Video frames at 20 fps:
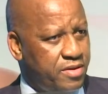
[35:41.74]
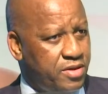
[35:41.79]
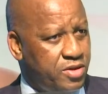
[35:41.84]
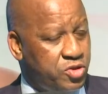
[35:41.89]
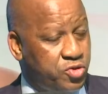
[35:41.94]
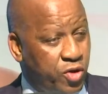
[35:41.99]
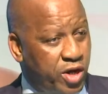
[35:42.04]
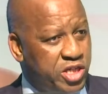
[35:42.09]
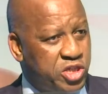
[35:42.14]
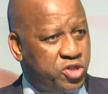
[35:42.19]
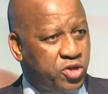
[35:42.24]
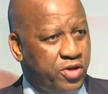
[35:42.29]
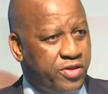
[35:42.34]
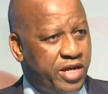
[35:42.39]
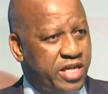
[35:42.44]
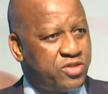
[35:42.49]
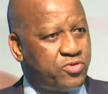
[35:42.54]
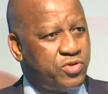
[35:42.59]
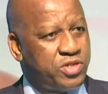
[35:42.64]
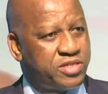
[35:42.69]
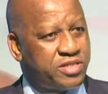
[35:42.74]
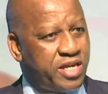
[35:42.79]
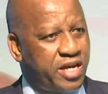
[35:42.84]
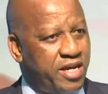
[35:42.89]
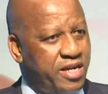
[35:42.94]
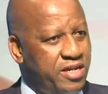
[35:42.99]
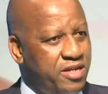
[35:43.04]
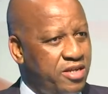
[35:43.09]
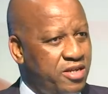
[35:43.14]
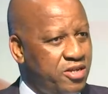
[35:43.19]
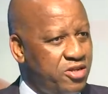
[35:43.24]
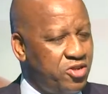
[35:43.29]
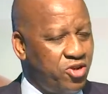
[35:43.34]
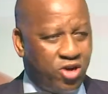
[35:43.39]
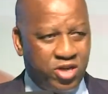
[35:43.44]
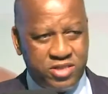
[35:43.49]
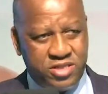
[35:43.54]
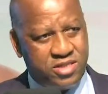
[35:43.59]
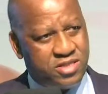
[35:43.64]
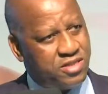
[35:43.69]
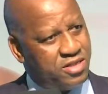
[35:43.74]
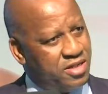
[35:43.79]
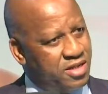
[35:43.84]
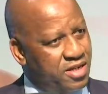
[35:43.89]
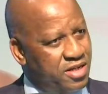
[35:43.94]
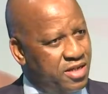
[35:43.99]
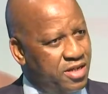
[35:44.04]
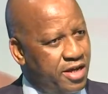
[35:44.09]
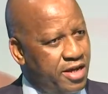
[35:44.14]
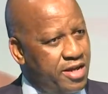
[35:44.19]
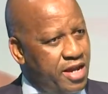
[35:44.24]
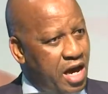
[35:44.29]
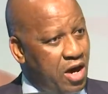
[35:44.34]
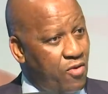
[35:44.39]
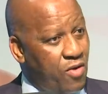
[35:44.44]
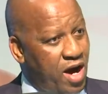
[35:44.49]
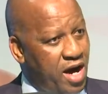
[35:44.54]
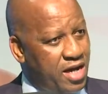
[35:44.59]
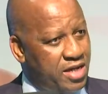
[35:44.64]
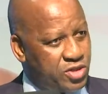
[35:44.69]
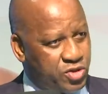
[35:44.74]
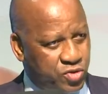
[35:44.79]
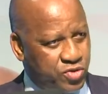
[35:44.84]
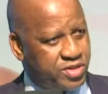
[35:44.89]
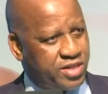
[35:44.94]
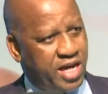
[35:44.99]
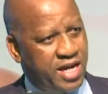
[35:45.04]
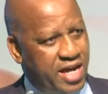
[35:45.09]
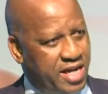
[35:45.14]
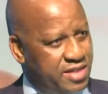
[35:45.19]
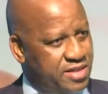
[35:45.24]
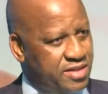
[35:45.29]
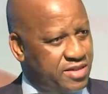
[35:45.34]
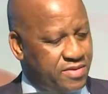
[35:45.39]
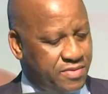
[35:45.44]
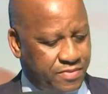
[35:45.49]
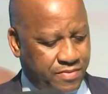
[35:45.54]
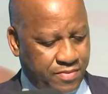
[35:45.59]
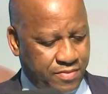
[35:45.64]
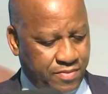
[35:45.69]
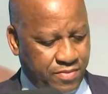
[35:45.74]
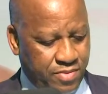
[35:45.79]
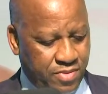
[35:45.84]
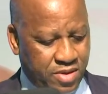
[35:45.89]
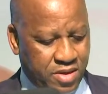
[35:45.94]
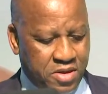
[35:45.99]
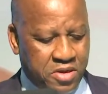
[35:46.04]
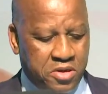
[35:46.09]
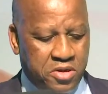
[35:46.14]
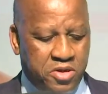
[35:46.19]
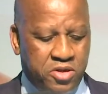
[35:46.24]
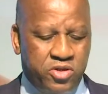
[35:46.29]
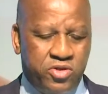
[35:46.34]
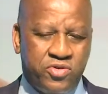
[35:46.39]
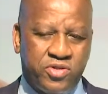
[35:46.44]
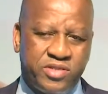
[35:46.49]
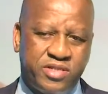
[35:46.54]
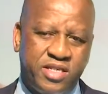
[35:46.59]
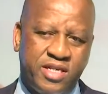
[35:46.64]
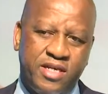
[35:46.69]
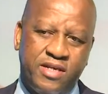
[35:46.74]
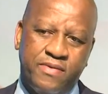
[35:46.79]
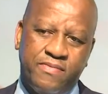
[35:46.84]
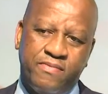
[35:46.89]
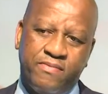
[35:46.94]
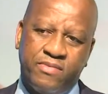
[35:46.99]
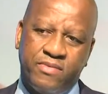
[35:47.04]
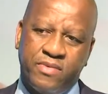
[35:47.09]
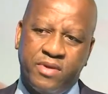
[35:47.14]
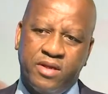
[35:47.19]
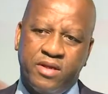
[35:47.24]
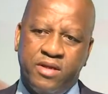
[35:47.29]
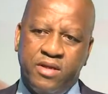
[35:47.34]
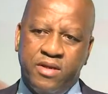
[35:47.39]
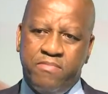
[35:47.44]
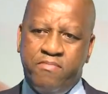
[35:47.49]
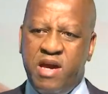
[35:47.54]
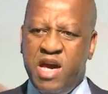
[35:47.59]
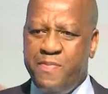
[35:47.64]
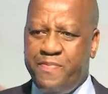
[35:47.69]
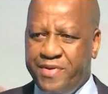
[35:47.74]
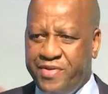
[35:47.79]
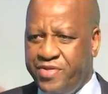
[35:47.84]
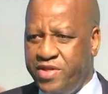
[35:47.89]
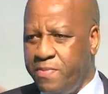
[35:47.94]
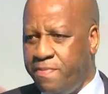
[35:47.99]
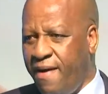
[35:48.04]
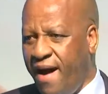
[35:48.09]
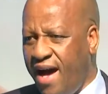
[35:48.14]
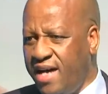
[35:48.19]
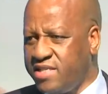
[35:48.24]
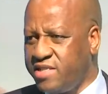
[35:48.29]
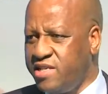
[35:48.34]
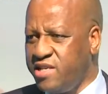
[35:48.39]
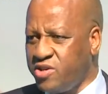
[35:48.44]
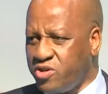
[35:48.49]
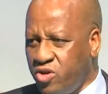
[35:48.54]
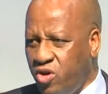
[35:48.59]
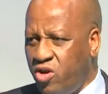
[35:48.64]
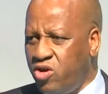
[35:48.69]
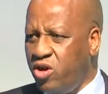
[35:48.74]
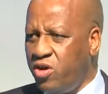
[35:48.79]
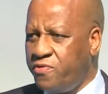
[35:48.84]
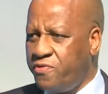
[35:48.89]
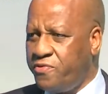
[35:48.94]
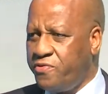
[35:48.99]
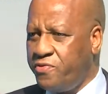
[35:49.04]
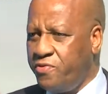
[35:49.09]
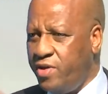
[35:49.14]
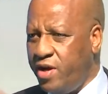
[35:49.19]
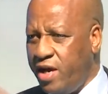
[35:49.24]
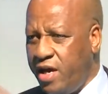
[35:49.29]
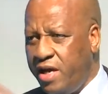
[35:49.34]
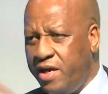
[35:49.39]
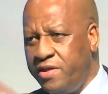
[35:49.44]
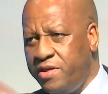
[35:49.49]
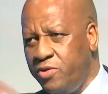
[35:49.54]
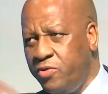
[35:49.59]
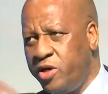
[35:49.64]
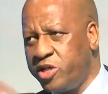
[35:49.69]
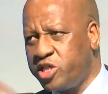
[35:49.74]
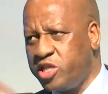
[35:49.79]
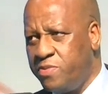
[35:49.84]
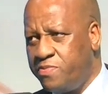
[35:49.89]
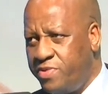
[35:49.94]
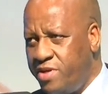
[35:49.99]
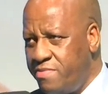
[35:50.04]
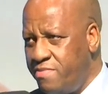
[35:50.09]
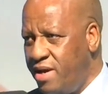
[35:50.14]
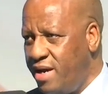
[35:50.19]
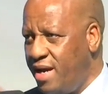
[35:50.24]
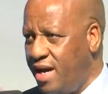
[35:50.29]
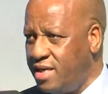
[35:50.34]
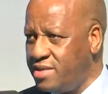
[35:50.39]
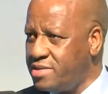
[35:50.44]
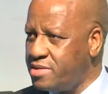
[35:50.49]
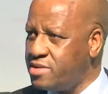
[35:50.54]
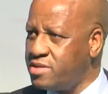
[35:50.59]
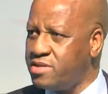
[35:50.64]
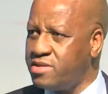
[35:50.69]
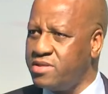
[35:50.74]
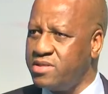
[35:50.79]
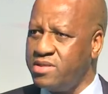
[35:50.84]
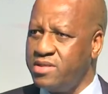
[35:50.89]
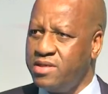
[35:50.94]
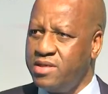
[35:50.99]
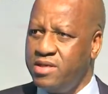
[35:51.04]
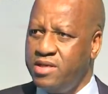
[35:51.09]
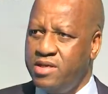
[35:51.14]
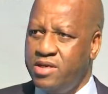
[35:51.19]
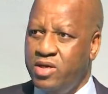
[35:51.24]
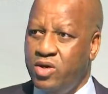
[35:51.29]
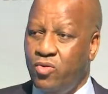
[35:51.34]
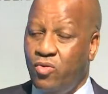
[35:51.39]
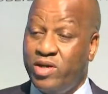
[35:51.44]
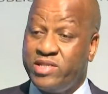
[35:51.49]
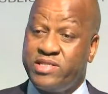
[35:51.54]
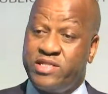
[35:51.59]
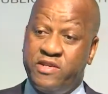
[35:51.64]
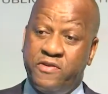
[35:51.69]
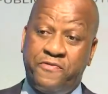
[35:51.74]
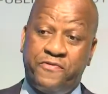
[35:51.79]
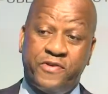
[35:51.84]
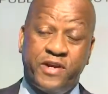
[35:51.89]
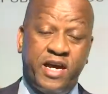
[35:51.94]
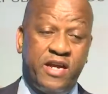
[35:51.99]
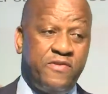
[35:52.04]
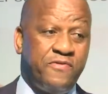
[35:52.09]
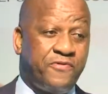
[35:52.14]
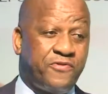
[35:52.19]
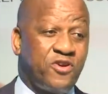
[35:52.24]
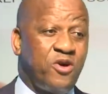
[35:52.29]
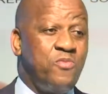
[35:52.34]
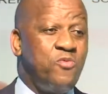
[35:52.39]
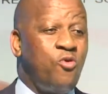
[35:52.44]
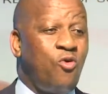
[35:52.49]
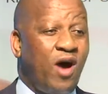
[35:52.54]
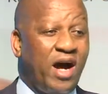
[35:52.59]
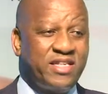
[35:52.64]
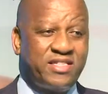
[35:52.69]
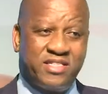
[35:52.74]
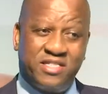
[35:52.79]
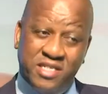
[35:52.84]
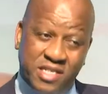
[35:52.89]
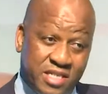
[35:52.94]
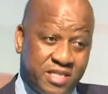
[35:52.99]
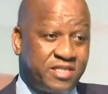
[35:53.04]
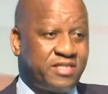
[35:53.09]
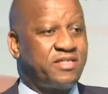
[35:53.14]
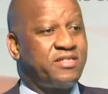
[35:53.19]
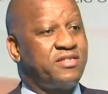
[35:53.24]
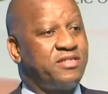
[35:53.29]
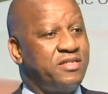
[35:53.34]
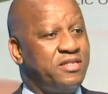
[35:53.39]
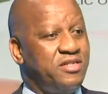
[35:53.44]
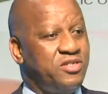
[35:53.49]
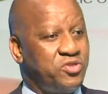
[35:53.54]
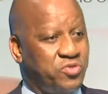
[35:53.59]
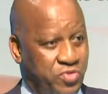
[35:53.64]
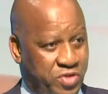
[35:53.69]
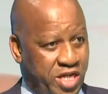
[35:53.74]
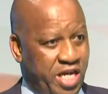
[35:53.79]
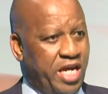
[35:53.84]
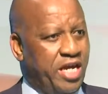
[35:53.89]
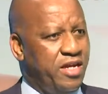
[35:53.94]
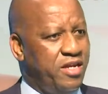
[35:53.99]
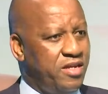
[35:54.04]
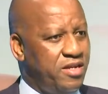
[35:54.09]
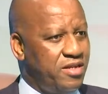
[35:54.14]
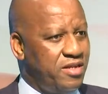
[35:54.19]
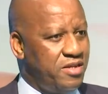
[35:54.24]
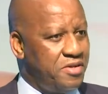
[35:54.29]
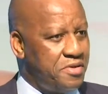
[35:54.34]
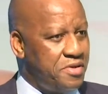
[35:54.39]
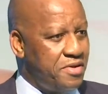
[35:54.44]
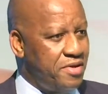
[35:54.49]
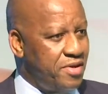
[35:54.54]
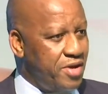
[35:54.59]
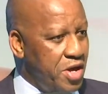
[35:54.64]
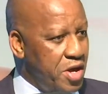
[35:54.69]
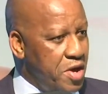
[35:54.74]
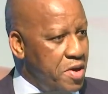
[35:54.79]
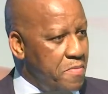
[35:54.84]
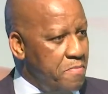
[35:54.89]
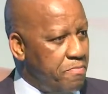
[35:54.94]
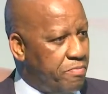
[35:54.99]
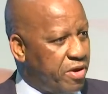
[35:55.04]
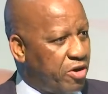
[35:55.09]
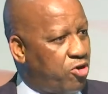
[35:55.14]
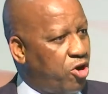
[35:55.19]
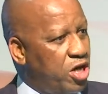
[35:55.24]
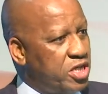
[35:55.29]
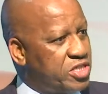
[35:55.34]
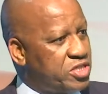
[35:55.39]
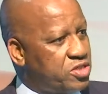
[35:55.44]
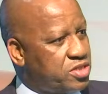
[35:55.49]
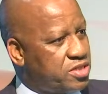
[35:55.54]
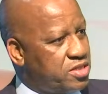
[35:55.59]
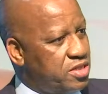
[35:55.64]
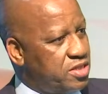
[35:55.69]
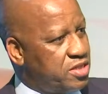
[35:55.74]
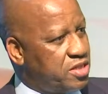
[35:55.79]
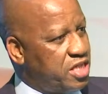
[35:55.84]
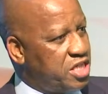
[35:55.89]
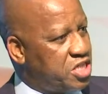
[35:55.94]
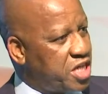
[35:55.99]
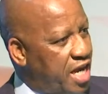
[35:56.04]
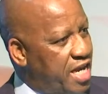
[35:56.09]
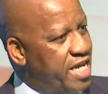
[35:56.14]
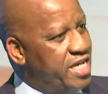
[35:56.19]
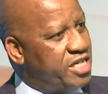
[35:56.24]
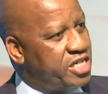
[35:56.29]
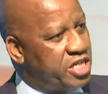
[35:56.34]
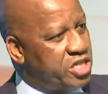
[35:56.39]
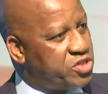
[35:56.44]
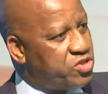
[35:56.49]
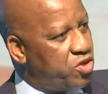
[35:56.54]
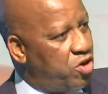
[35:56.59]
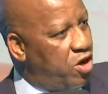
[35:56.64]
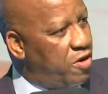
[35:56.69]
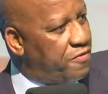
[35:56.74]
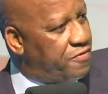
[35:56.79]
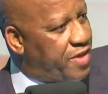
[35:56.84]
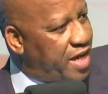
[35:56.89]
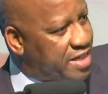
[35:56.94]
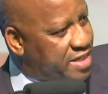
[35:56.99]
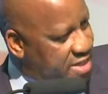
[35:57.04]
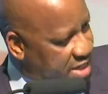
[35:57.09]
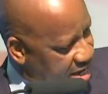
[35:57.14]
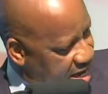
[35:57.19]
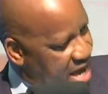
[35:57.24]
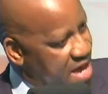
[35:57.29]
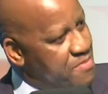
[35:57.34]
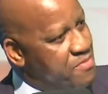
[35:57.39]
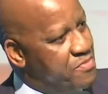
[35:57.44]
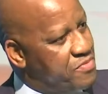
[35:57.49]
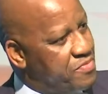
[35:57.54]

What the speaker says: to ensure that we say not in our society. You see, maybe in the past the role of the worship the mayors was different from what is today, because the challenges of that time